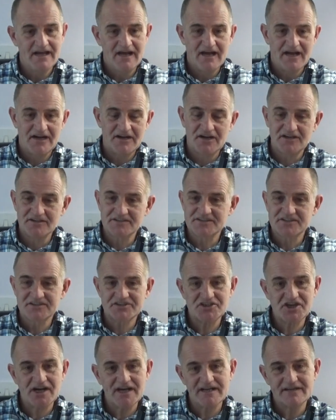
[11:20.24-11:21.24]
and I was
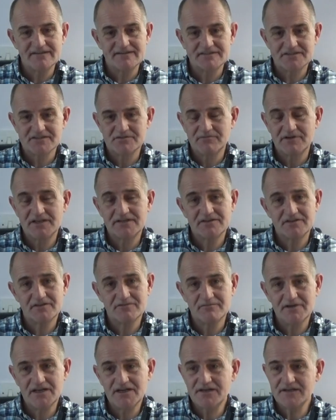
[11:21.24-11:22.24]
chatting to one of the
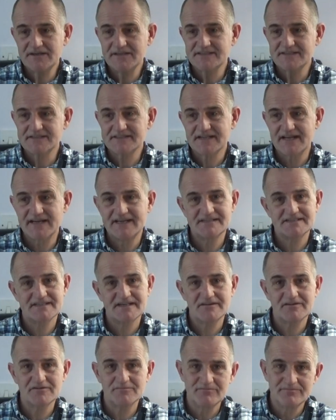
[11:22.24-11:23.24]
workers there and
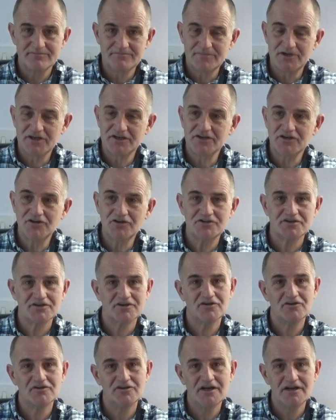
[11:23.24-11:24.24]
said, "My God, you've
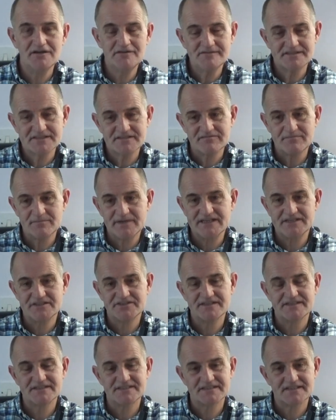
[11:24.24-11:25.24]
got loads of
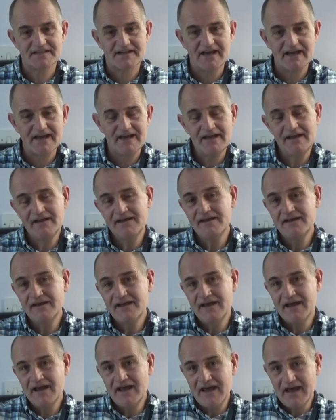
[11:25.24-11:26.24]
pigeons there."
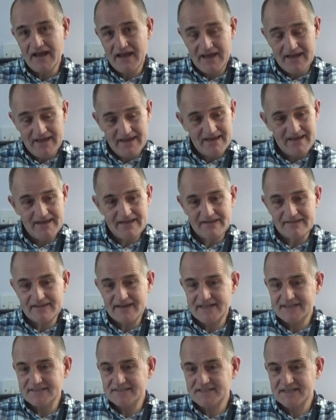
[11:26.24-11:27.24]
He
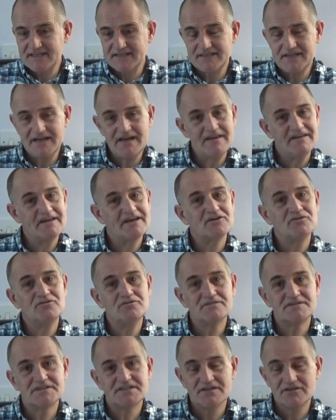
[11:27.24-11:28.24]
then said, "Yeah, they're
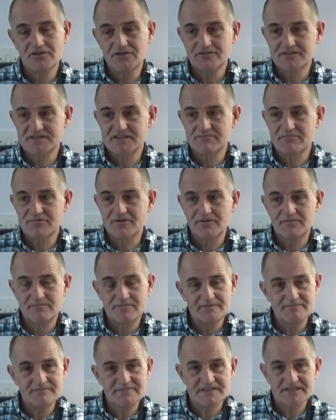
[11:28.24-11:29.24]
causing lots of
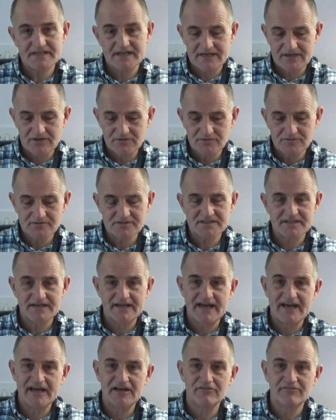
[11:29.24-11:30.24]
problems. They're causing a
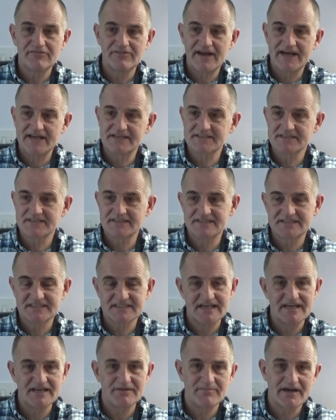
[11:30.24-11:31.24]
health hazard,
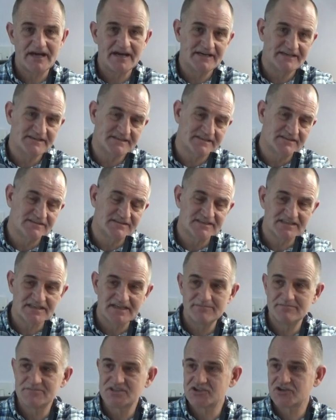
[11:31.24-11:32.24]
slip
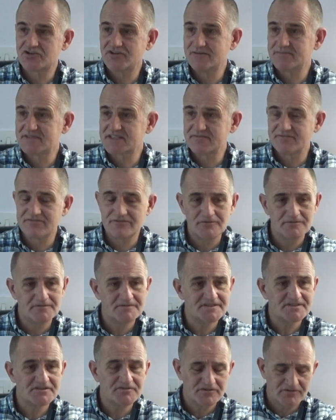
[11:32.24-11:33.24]
strips and
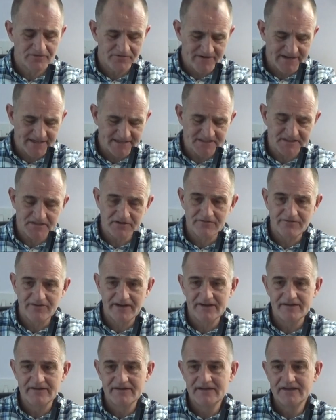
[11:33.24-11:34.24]
falls and all the rest of
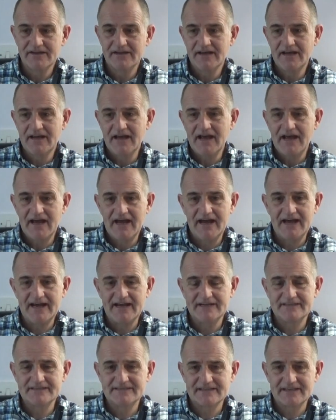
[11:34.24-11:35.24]
it."
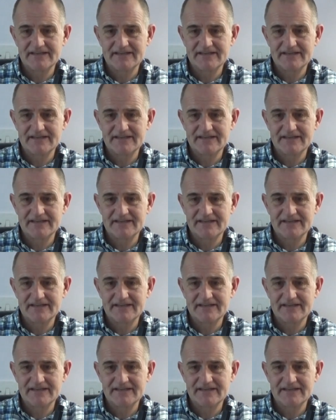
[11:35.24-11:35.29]
And